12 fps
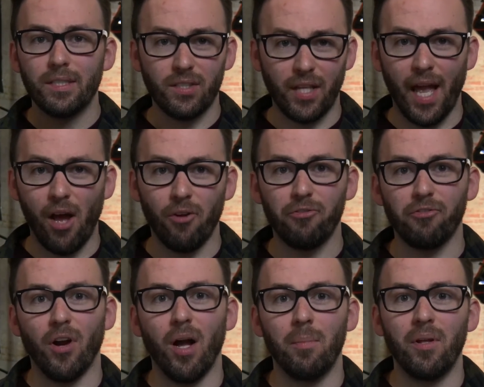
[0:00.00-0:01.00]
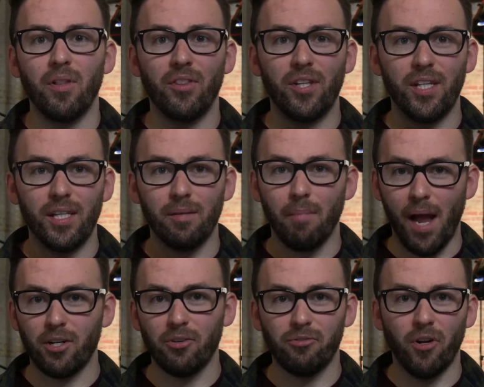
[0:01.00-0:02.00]
sound from the
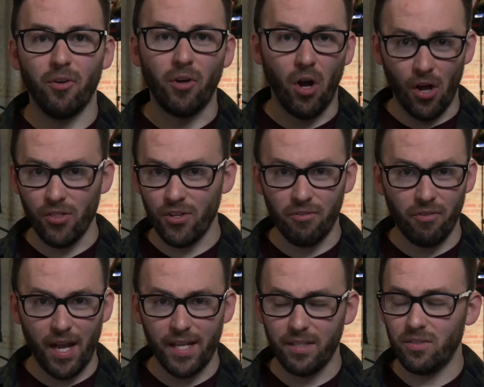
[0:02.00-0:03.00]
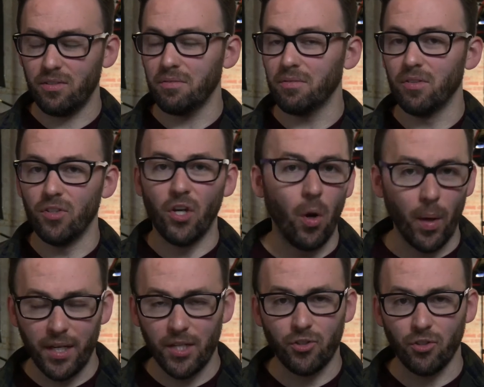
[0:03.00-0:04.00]
microphone on the device, no
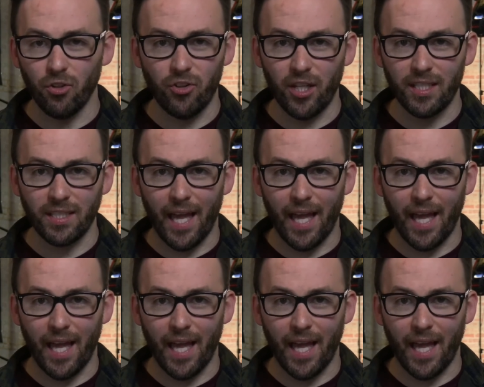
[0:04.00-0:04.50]
additional things